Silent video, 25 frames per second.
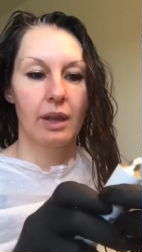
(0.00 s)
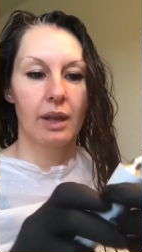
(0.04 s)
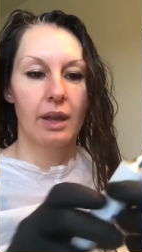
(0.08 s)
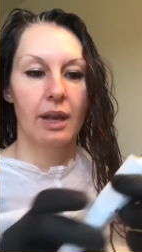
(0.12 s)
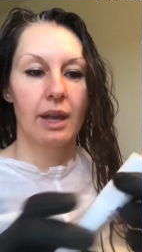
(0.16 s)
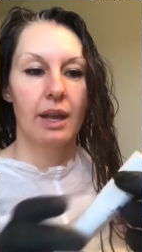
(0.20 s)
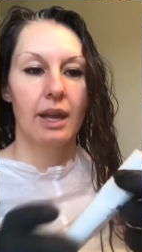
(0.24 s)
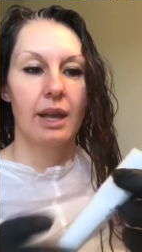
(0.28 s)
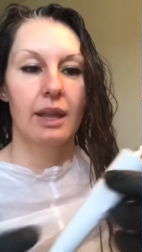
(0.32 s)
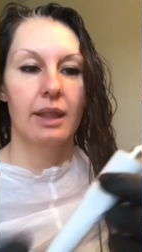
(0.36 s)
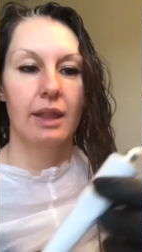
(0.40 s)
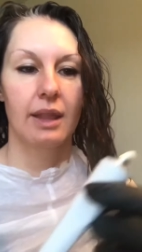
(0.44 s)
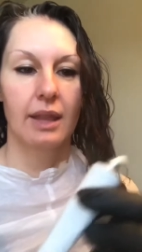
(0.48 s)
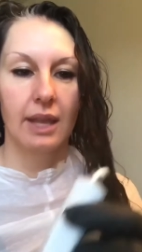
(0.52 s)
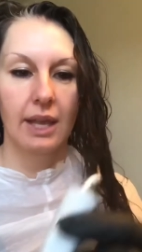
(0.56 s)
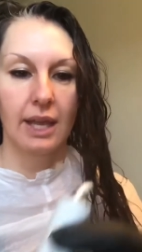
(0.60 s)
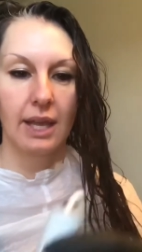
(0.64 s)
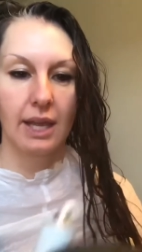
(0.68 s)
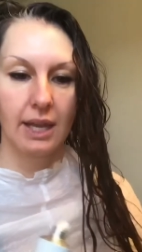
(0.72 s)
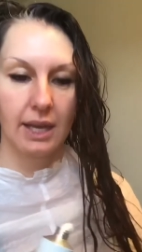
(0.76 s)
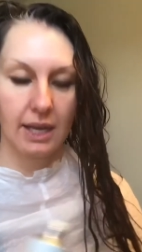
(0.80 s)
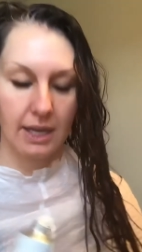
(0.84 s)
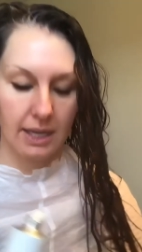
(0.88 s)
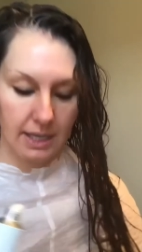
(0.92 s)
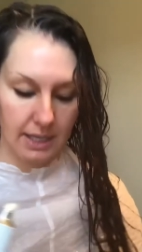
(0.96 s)
And
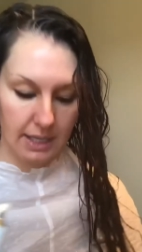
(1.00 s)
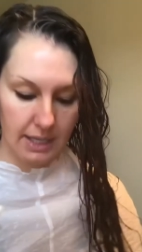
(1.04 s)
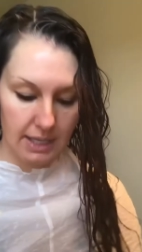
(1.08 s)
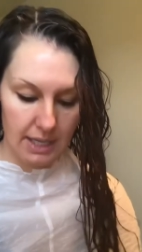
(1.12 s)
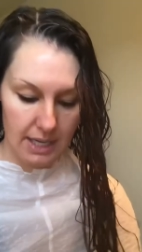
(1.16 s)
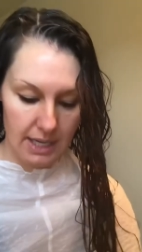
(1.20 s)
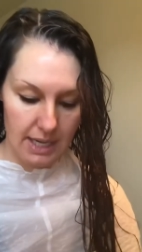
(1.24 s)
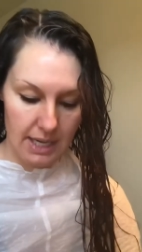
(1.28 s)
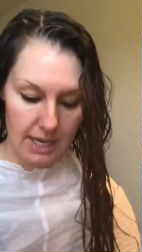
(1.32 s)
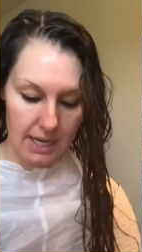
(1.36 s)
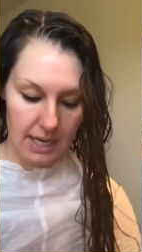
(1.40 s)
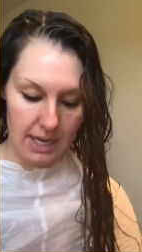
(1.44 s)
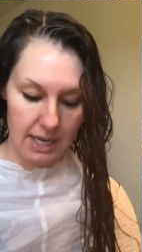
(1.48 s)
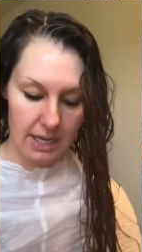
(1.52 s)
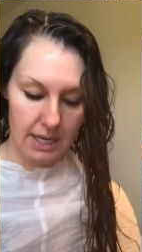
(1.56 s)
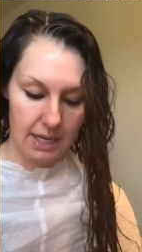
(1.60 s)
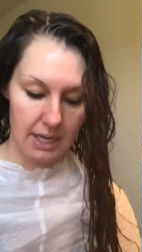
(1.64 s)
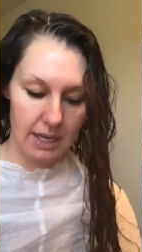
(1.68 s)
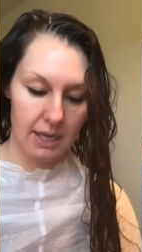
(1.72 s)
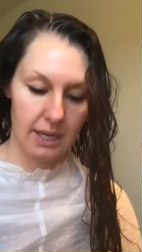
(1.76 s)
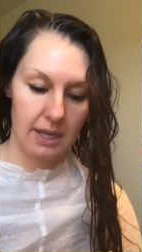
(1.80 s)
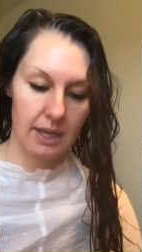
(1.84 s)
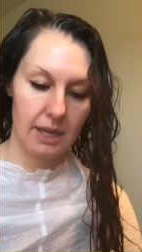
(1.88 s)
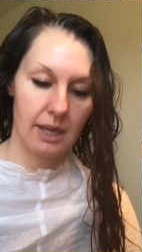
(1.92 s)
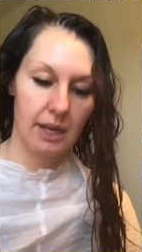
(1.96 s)
then again,
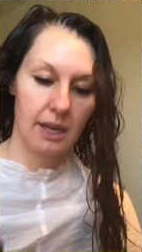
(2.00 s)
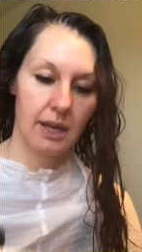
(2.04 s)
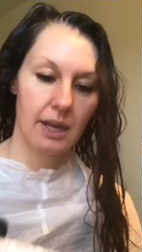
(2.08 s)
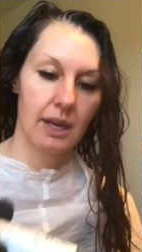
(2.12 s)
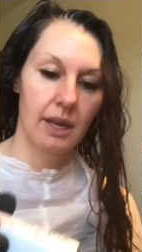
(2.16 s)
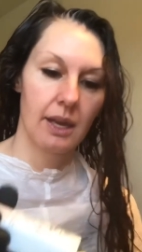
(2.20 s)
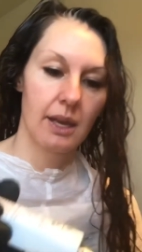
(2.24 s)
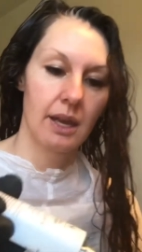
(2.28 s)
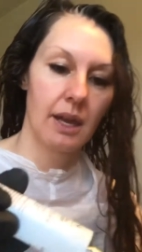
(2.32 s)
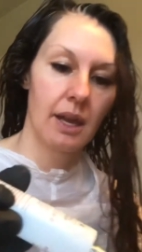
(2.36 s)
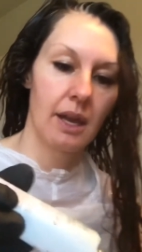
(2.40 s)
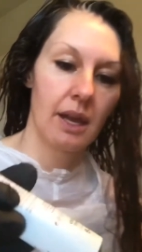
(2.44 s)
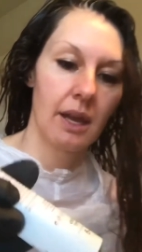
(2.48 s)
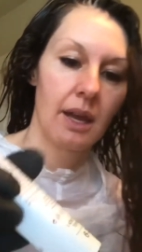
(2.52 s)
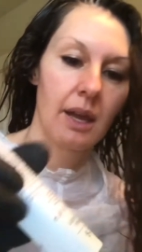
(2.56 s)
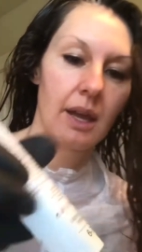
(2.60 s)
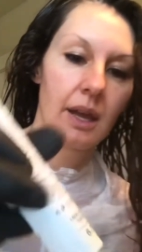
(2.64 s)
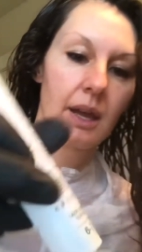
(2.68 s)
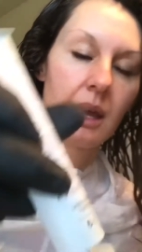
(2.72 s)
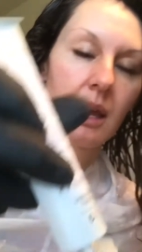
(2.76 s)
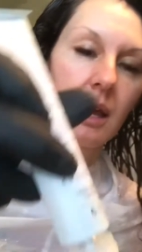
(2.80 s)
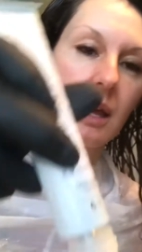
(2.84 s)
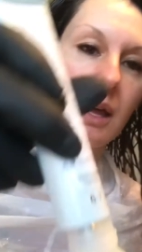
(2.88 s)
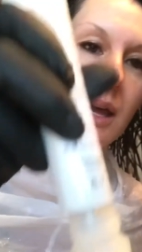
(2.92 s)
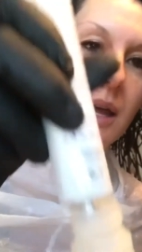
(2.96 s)

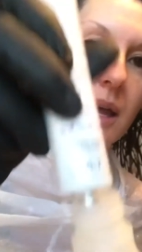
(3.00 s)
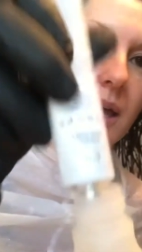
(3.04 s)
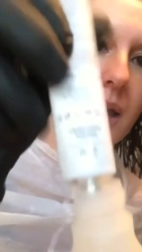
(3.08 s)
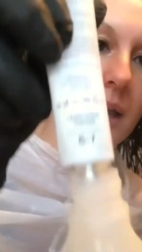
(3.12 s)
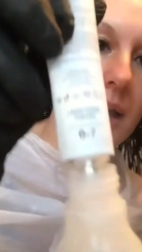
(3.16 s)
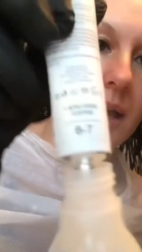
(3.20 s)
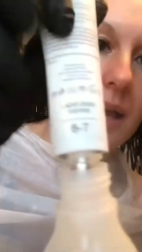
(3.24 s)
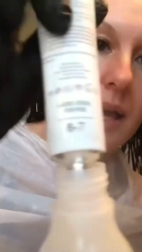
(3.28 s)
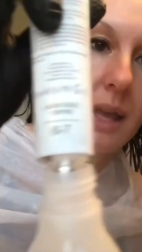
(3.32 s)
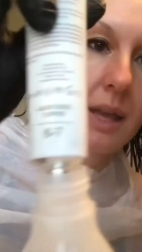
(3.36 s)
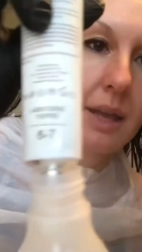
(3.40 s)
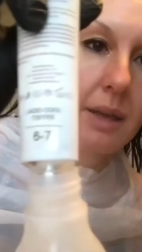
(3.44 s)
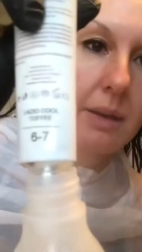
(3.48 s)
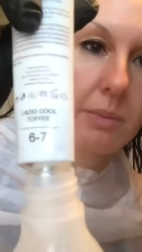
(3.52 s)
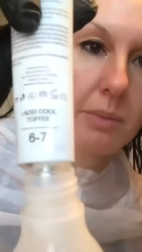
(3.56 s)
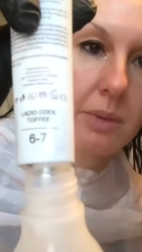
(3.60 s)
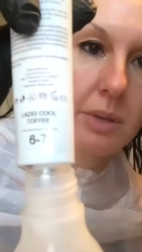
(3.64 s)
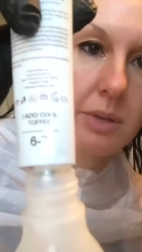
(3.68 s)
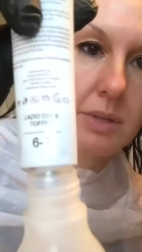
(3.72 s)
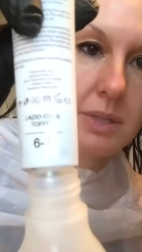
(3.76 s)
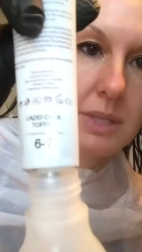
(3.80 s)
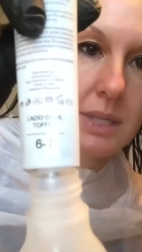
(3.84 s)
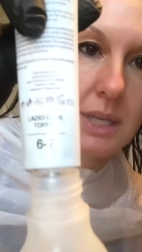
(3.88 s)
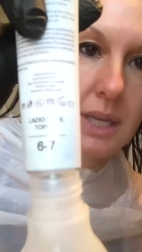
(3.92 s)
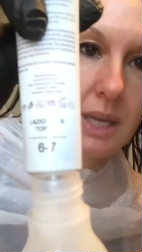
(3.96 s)
I am
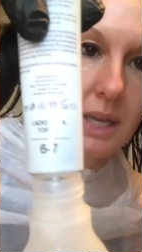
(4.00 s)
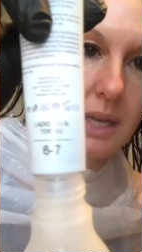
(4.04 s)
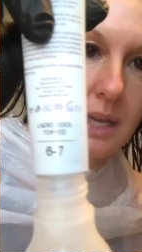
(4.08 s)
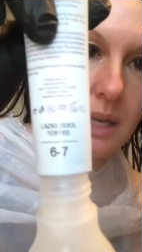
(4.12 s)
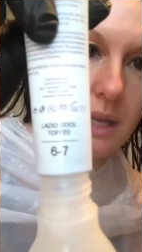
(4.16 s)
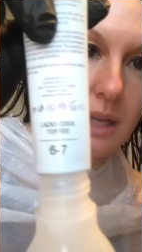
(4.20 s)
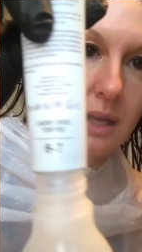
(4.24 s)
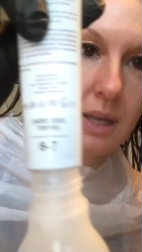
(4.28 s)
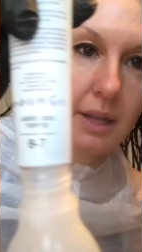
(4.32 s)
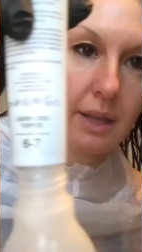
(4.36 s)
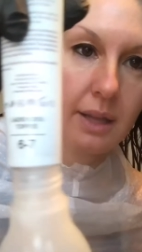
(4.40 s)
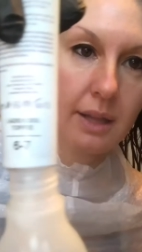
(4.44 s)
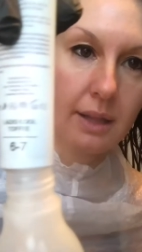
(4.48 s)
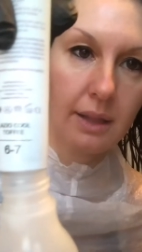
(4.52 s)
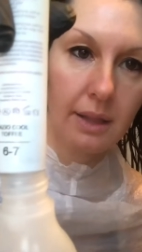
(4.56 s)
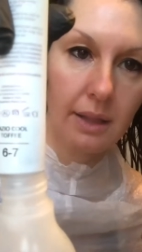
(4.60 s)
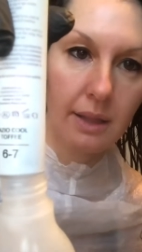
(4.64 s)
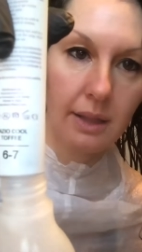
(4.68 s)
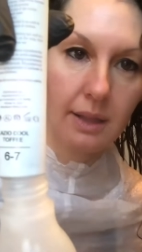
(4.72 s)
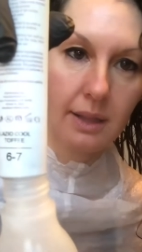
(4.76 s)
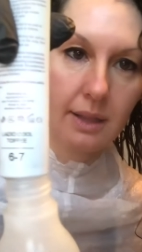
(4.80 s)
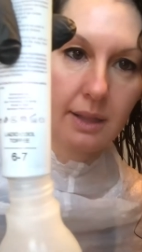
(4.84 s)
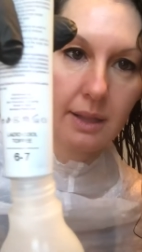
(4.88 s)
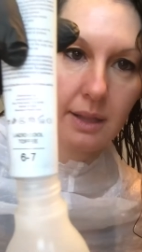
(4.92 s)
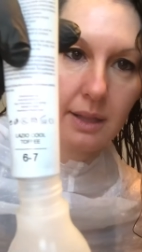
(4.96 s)
using
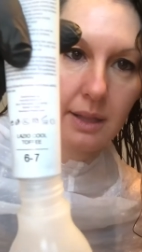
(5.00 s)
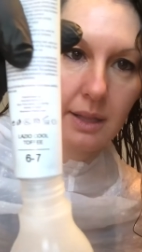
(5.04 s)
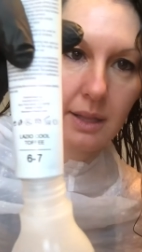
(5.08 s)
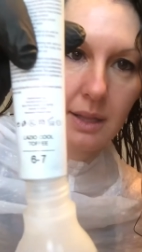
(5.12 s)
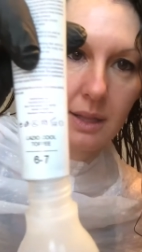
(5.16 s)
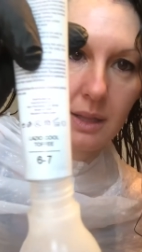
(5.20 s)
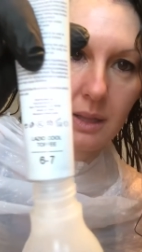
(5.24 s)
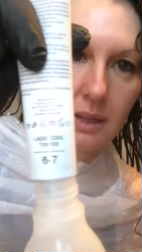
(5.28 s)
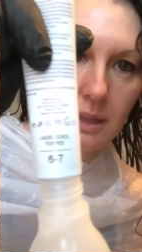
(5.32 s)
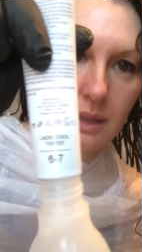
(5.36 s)
the